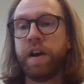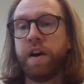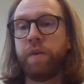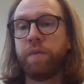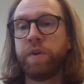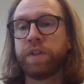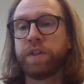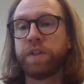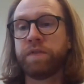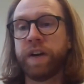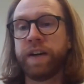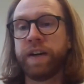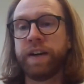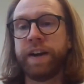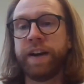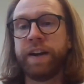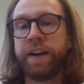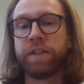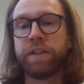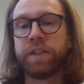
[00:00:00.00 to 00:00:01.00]
which
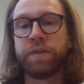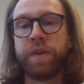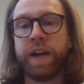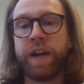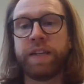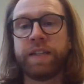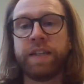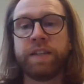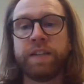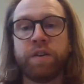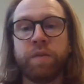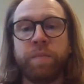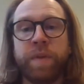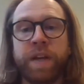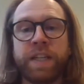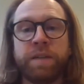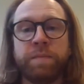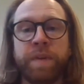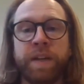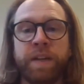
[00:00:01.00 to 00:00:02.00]
further illustrates its
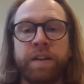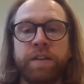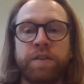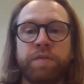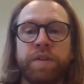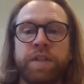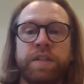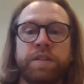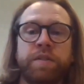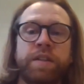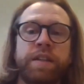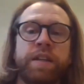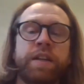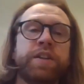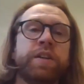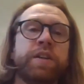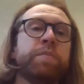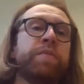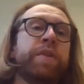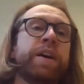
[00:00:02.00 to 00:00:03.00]
commitment to a
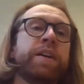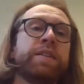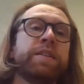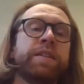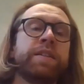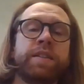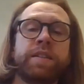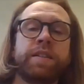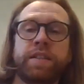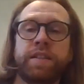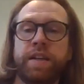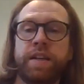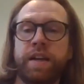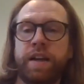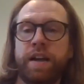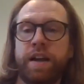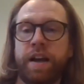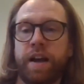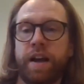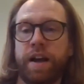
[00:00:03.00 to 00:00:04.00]
strategic presence
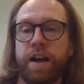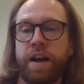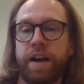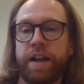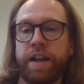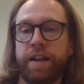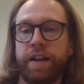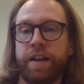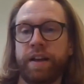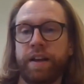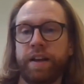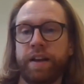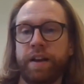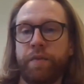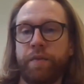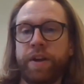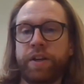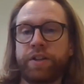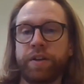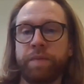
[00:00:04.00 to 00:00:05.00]
in the
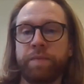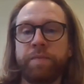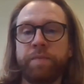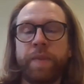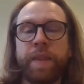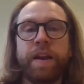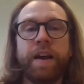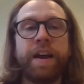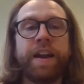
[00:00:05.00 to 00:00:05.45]
region.